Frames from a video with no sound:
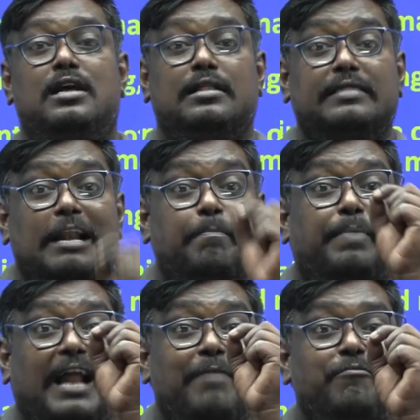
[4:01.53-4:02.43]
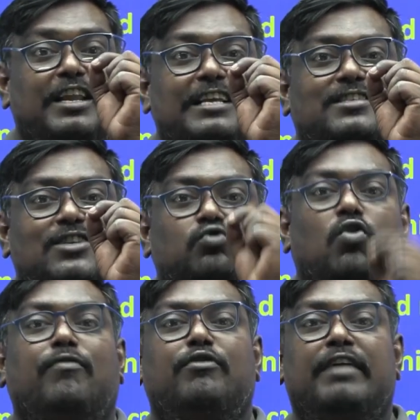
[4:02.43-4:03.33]
Then primary is the
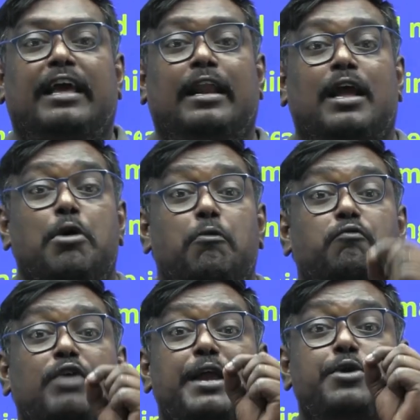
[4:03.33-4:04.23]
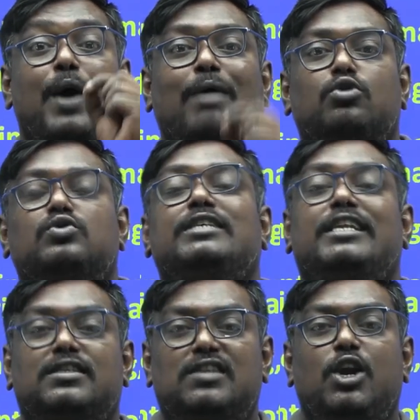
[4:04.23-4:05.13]
software where you have to
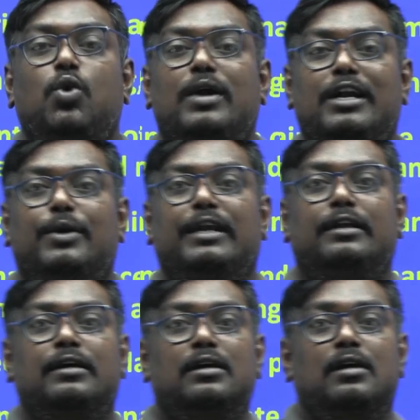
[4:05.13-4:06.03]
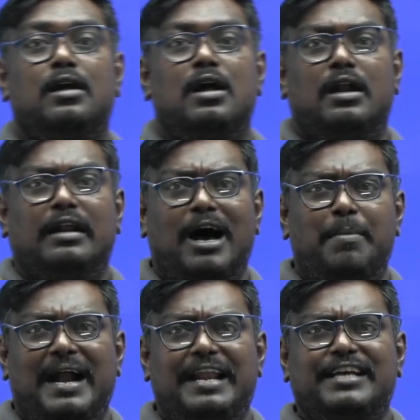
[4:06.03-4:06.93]
seriously look into it. Now, my
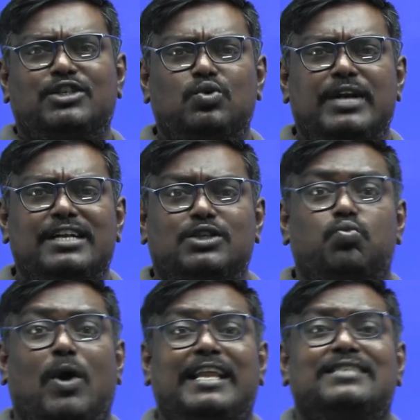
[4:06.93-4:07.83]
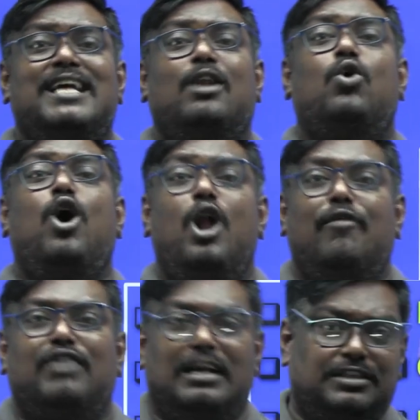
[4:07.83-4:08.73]
dear students, what is the role of
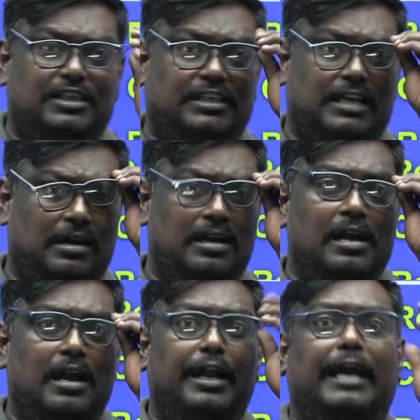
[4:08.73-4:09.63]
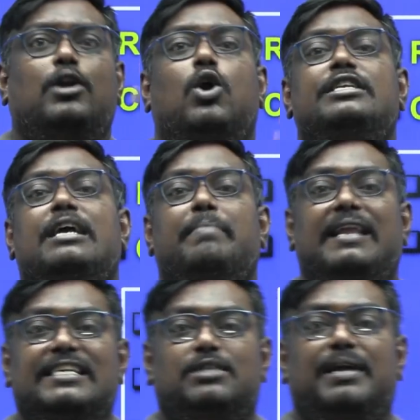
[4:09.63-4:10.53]
construction technology and
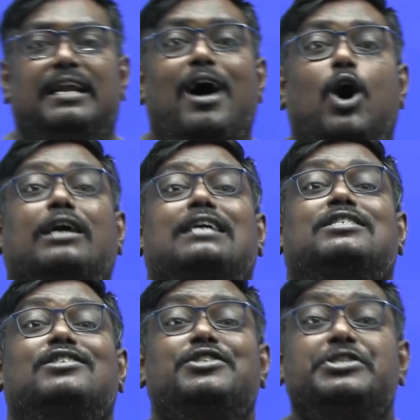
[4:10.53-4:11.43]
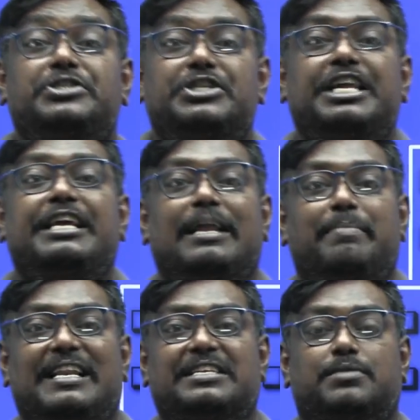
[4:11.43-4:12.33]
management or construction engineering and
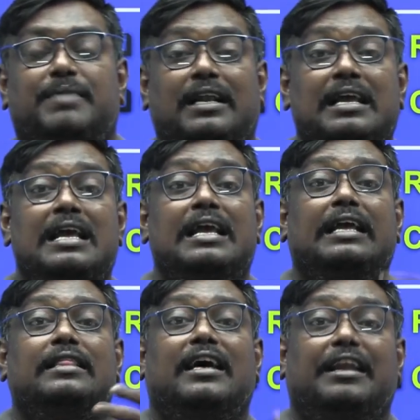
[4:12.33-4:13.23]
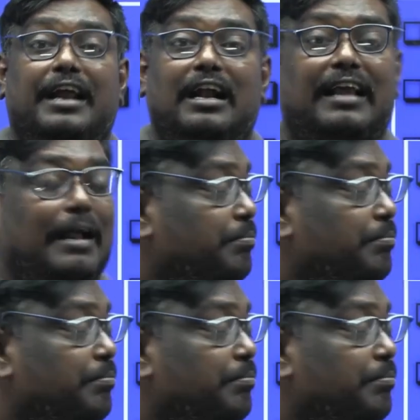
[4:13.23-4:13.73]
management in the real time?